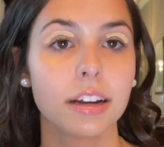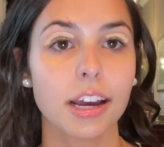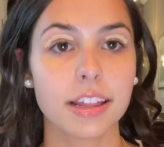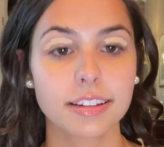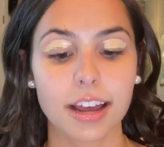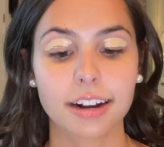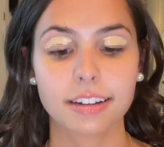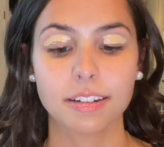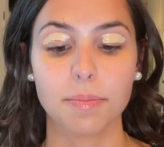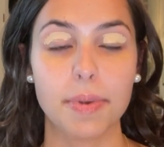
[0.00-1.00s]
And this acts
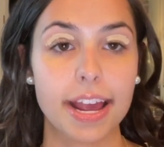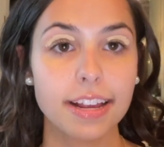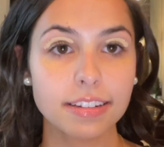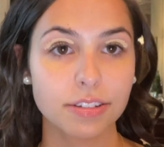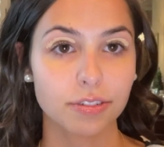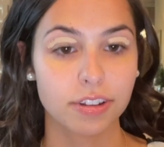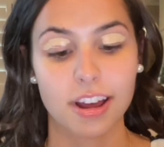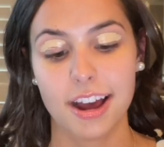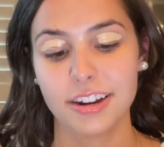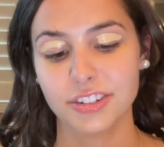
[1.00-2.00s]
as a base for the
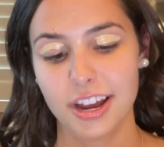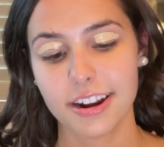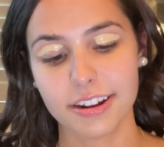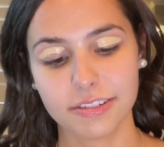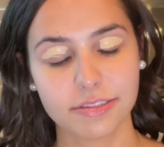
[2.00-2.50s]
eyeshadow.